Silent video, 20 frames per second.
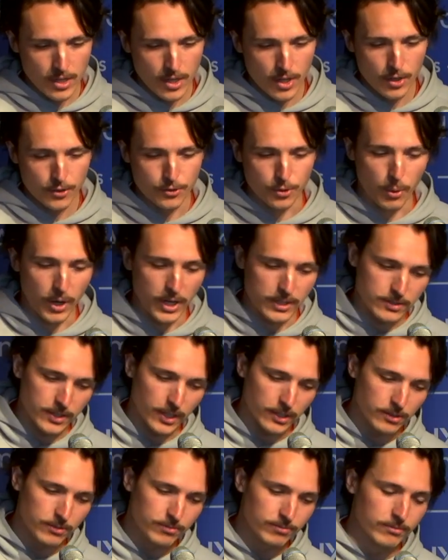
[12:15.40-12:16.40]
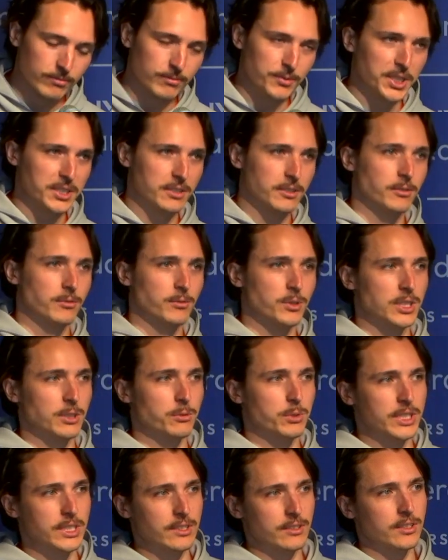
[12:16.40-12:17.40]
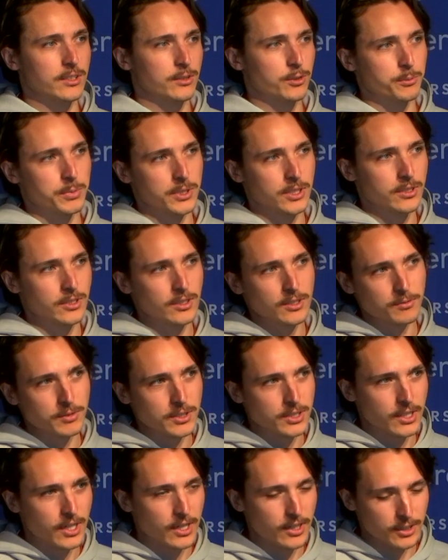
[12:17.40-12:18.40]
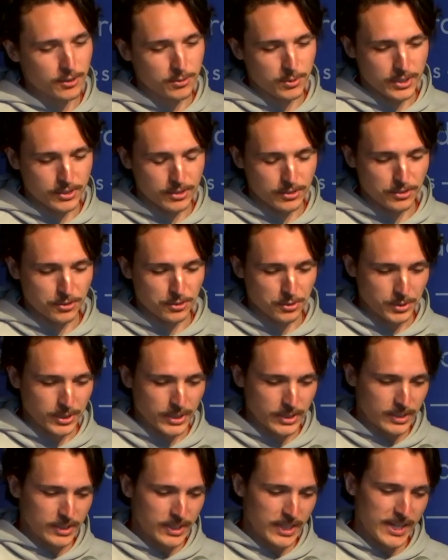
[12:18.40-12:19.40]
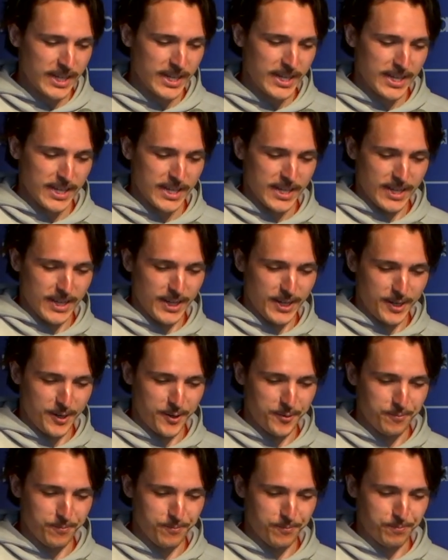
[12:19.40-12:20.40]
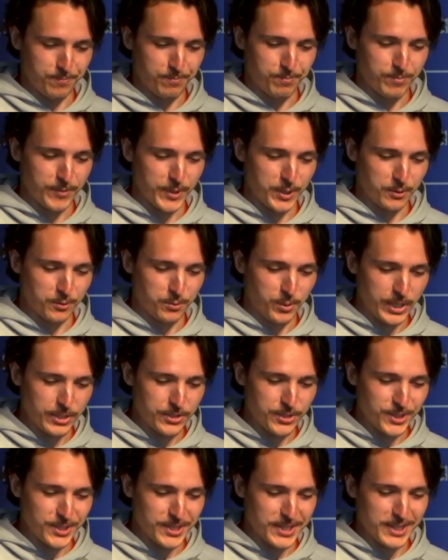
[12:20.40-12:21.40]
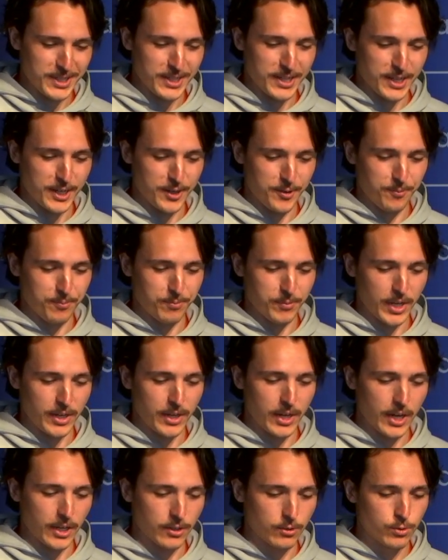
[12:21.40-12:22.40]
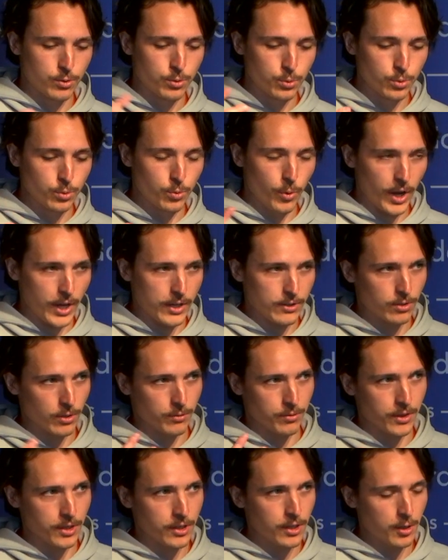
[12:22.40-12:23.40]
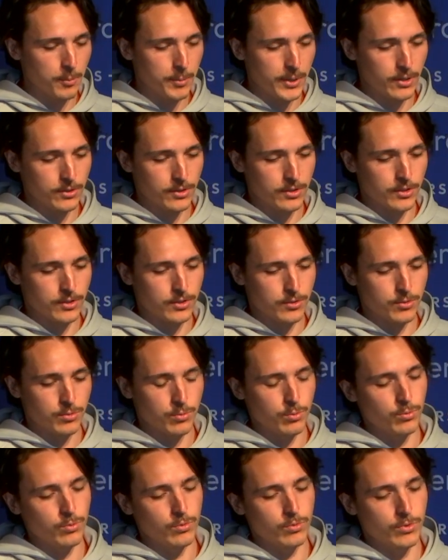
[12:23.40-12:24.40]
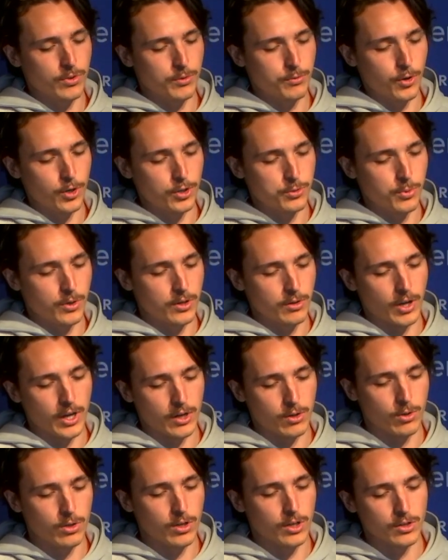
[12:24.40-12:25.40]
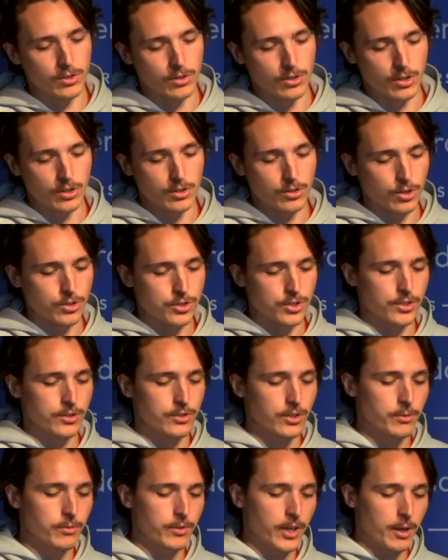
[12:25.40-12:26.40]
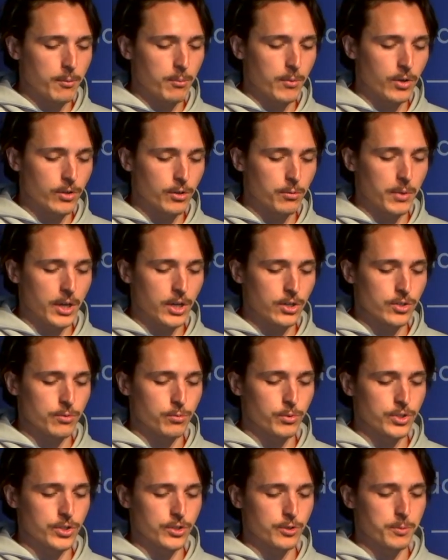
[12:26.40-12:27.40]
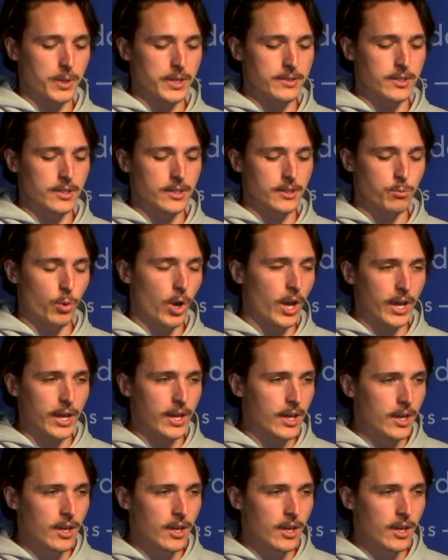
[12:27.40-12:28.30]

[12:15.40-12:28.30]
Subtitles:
So why is that, right? Why isn't that supported? Vitalik, why didn't you do it? Good question. And there are like 2 ways of thinking about this. The first one I call an endogenous EVM automation, which is basically why